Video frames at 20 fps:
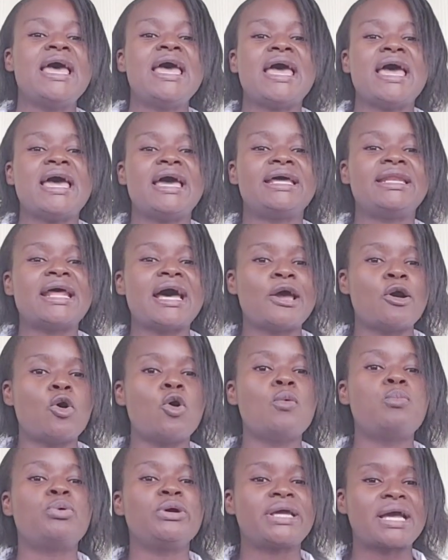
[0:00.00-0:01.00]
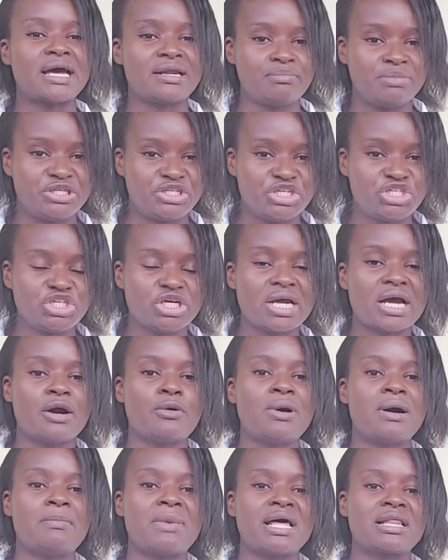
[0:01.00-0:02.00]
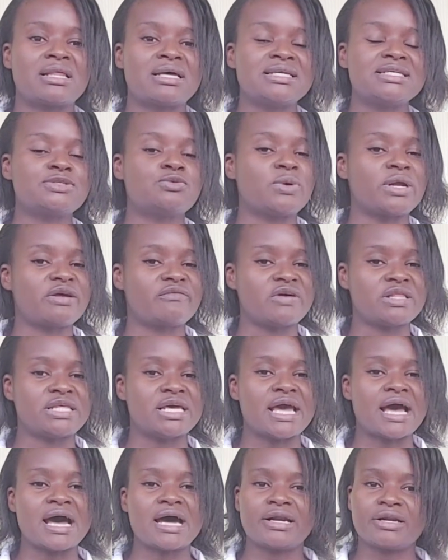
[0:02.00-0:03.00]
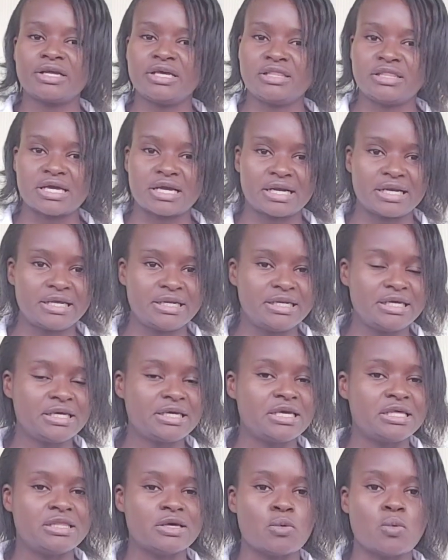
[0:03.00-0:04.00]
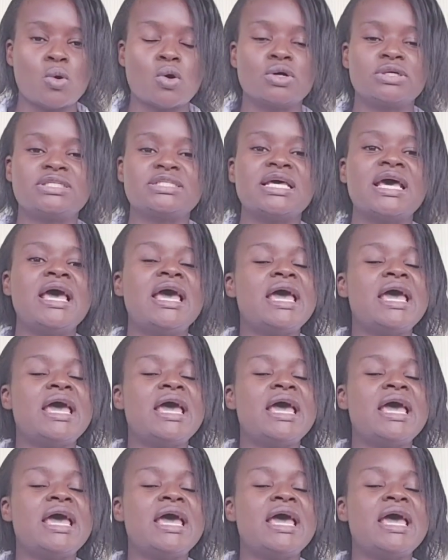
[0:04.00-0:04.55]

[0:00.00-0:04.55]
and I hope we can be teaching our mothers wherever they are, in the clinic, in the wards,